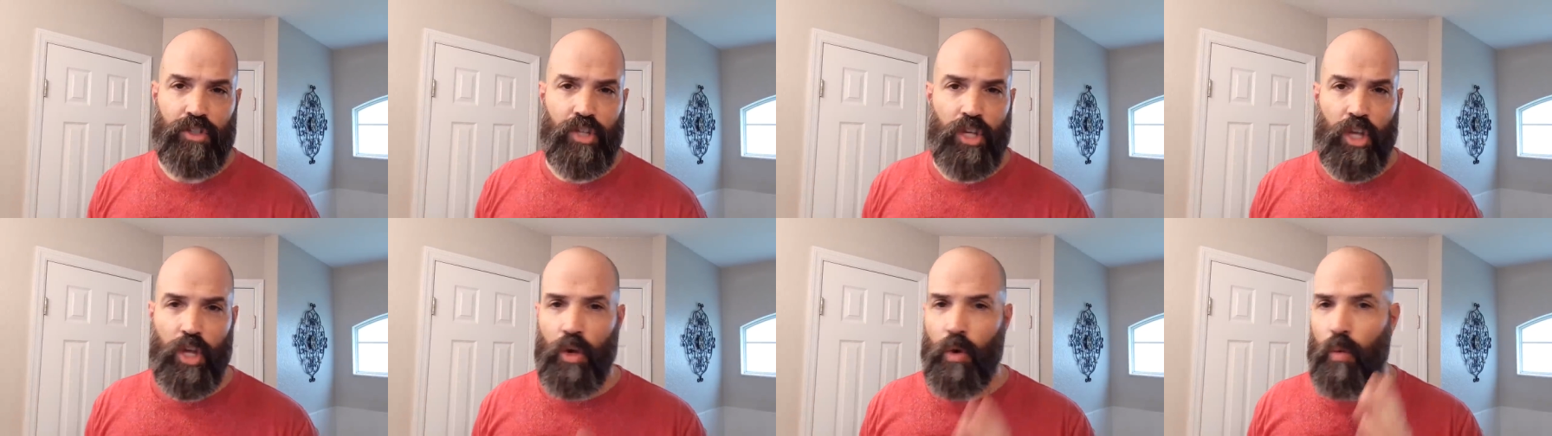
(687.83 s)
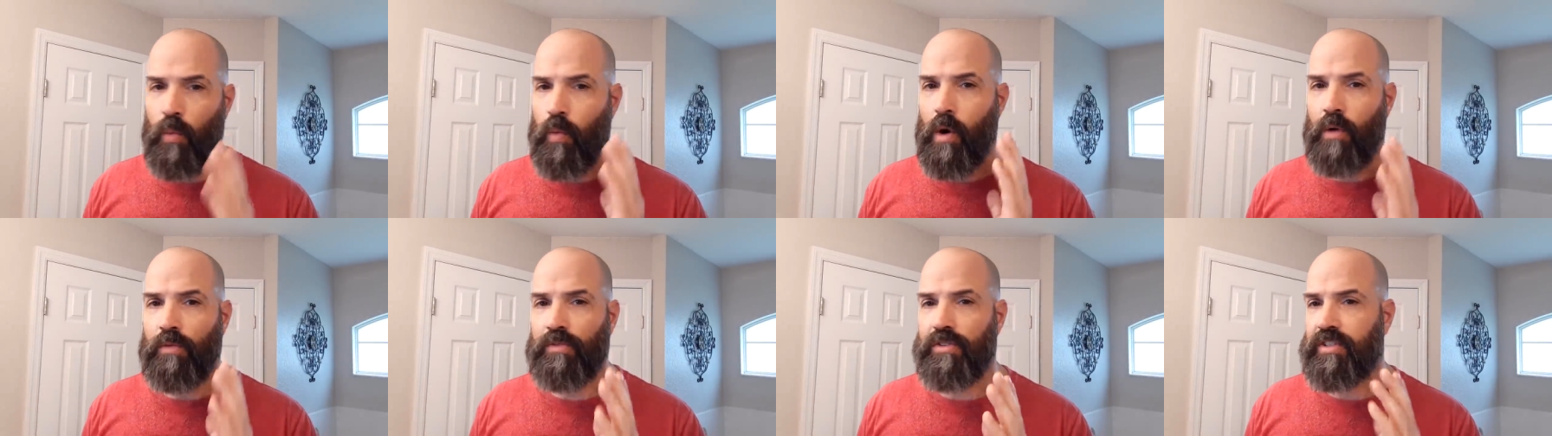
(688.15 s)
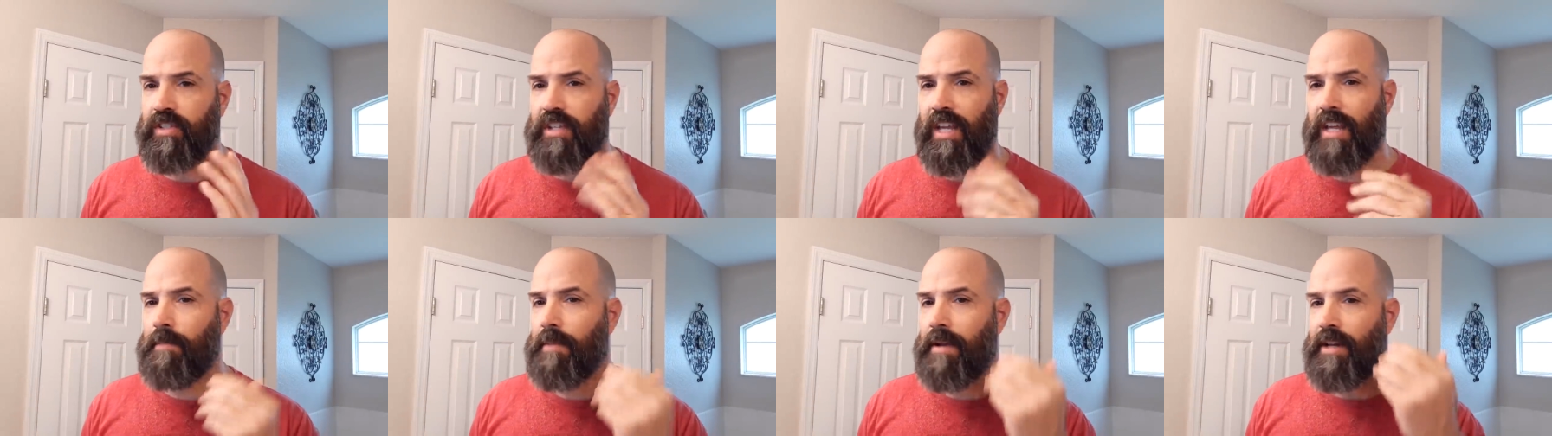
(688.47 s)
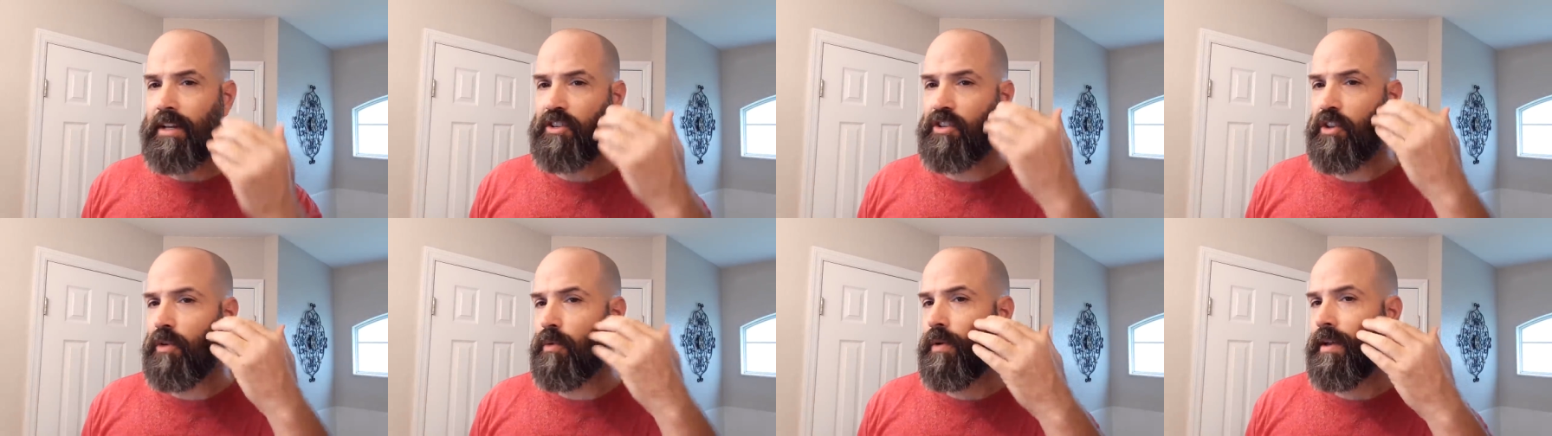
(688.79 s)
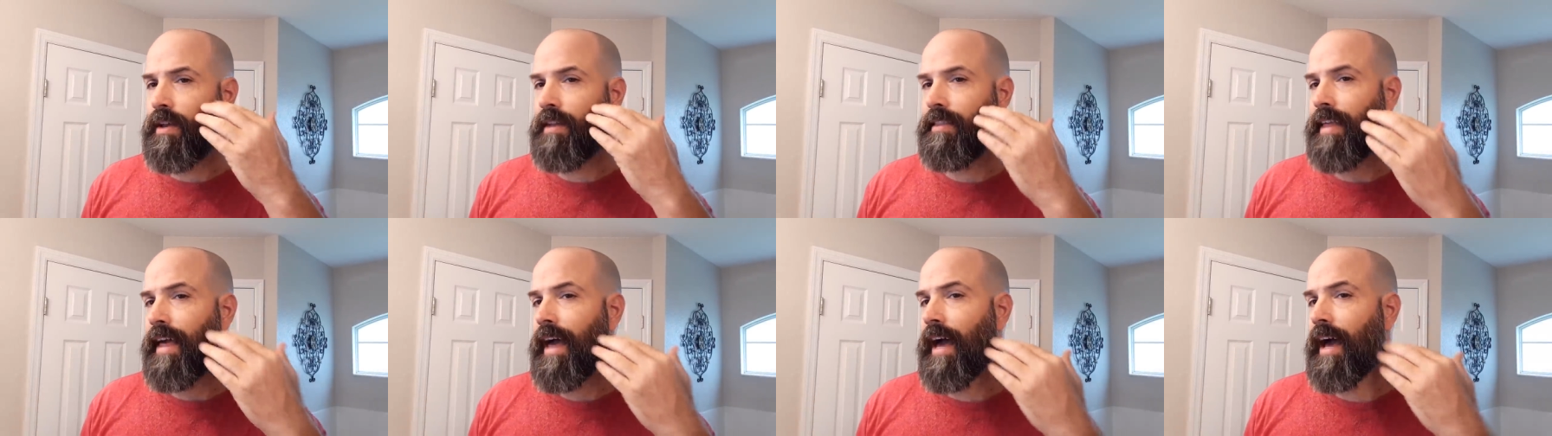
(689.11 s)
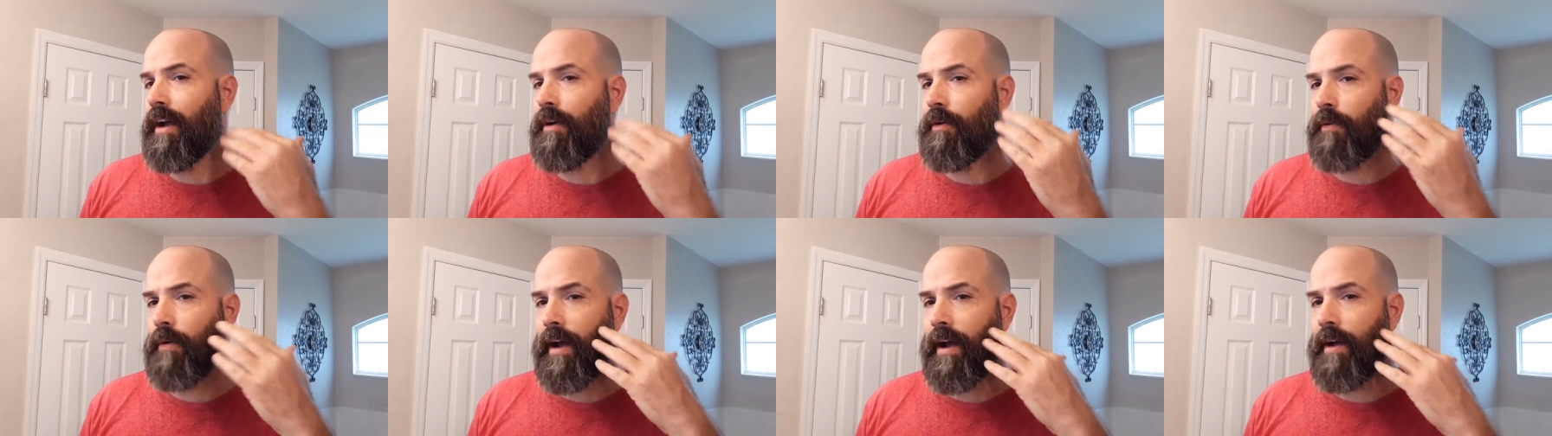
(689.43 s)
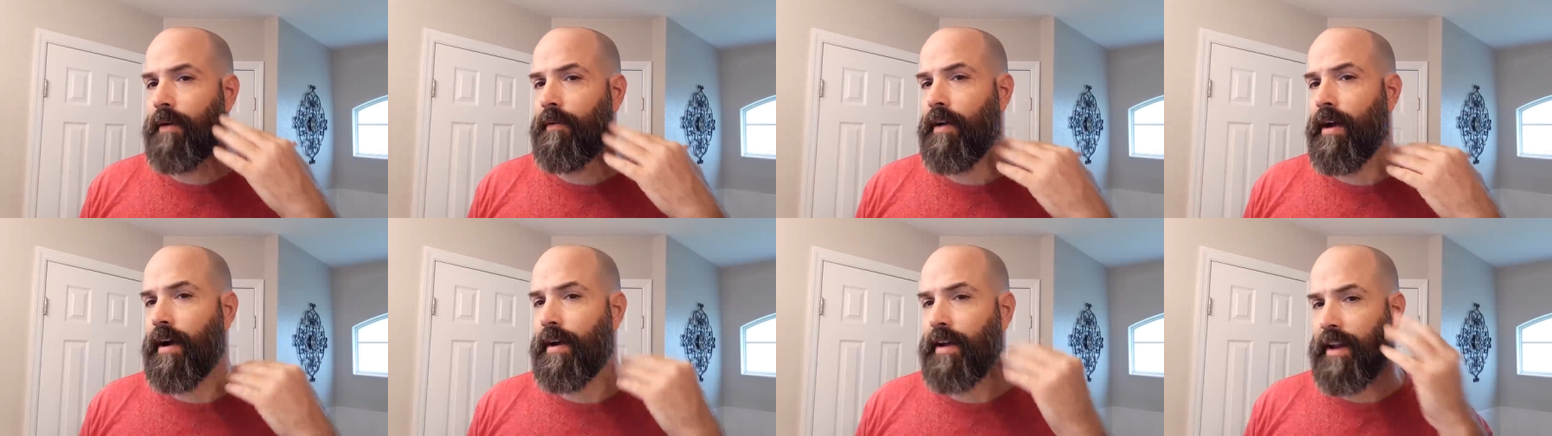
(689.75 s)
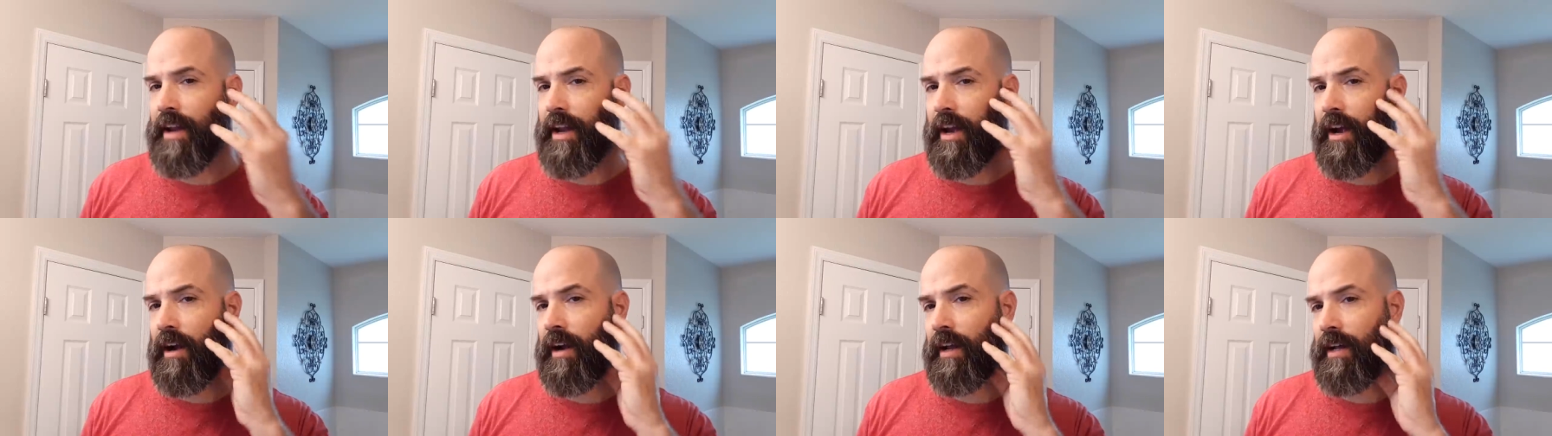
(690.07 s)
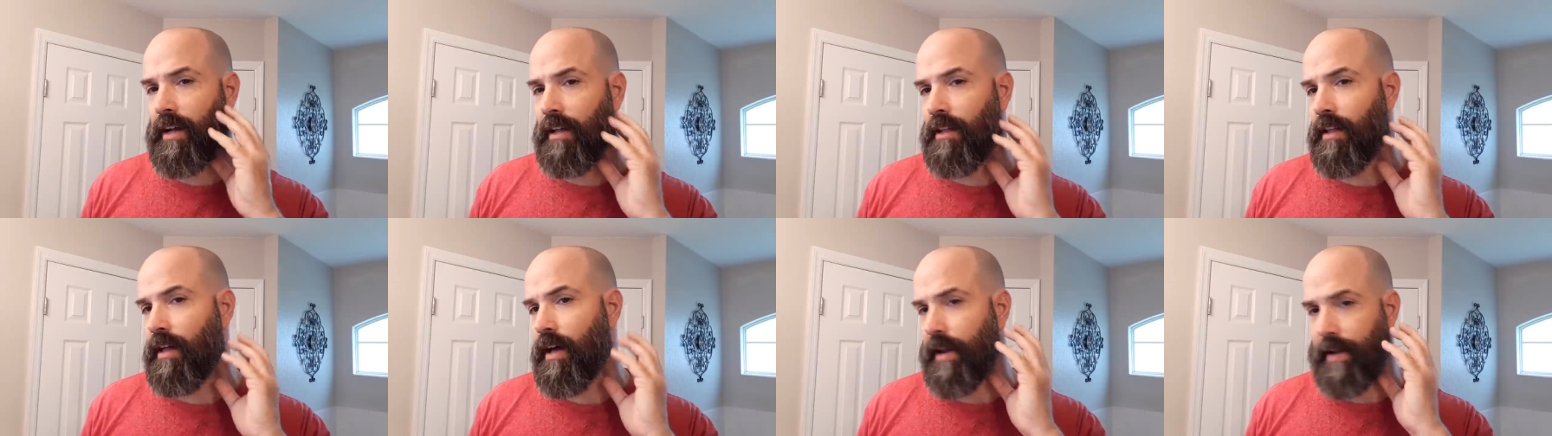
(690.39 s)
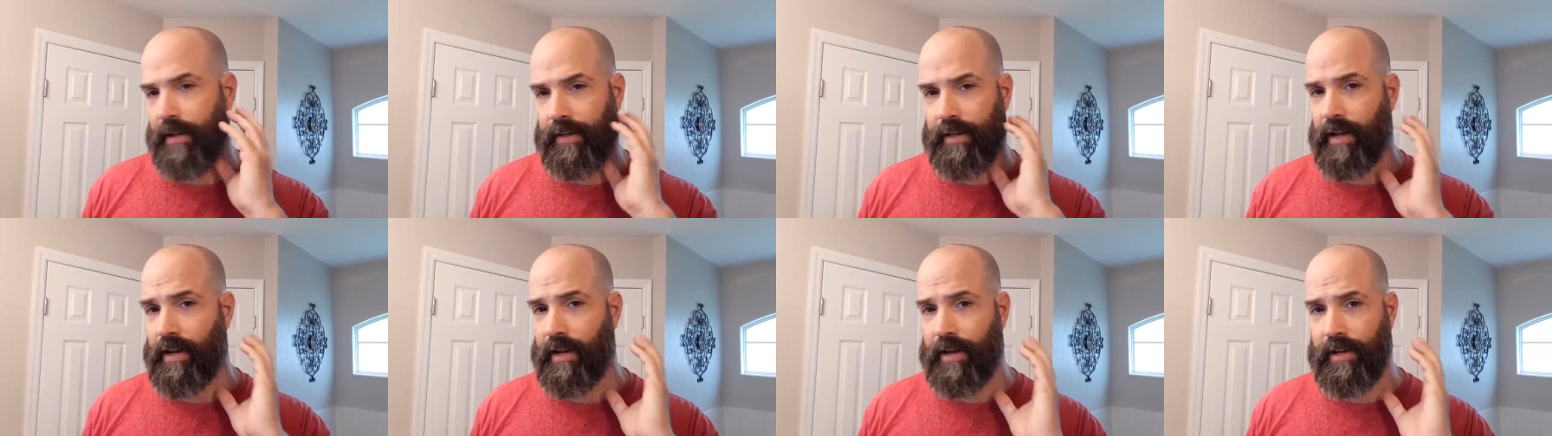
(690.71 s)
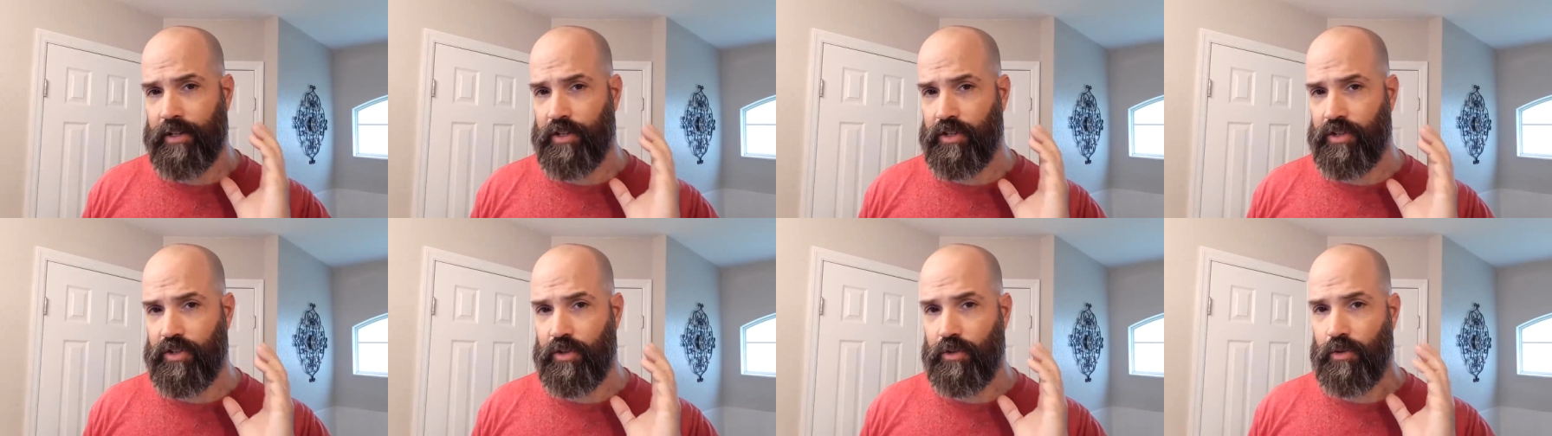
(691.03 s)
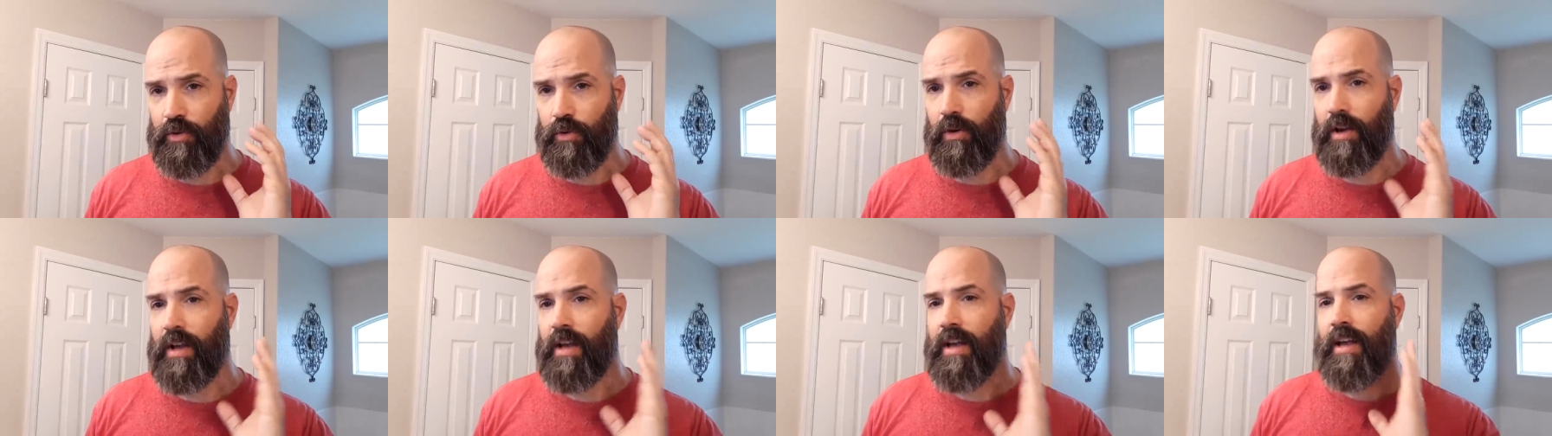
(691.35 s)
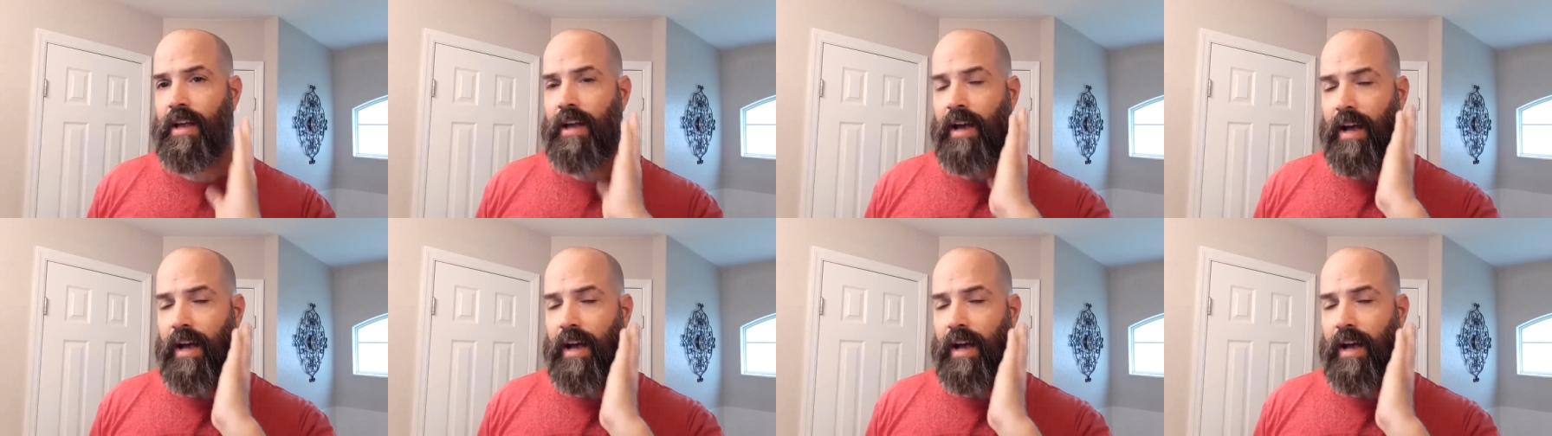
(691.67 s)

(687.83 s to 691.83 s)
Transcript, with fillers: So you won't see me doing that right around here like a lot of guys do.